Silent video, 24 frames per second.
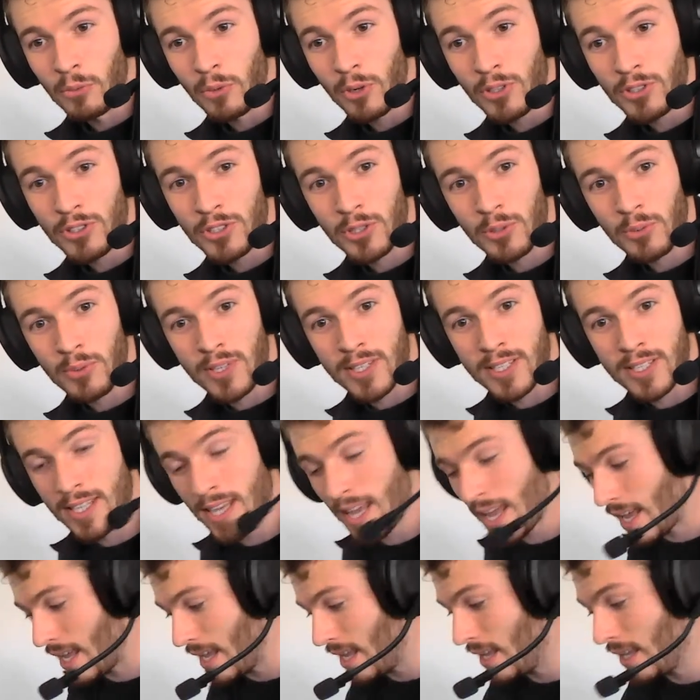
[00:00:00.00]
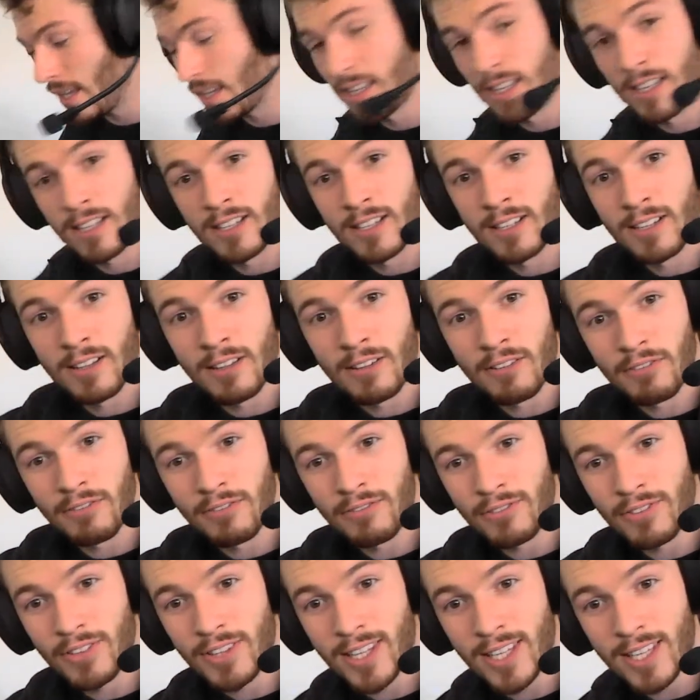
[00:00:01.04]
What do we say
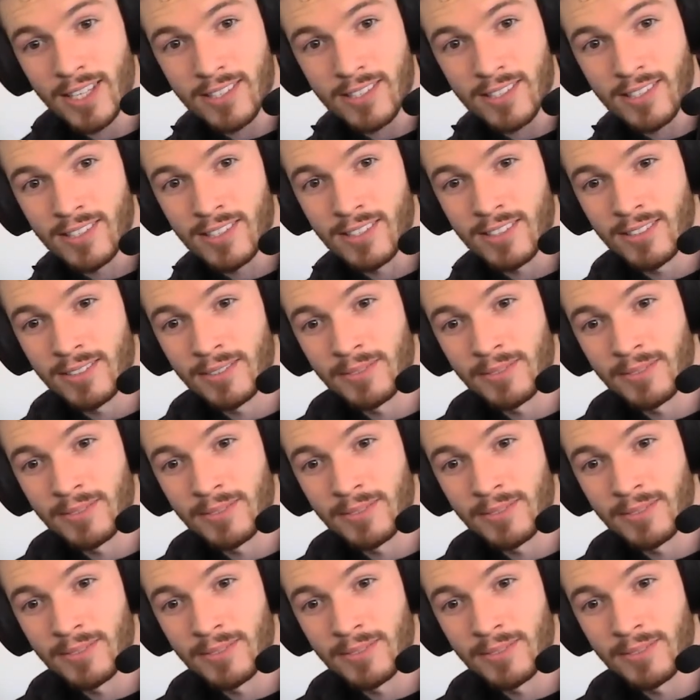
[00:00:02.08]
for this?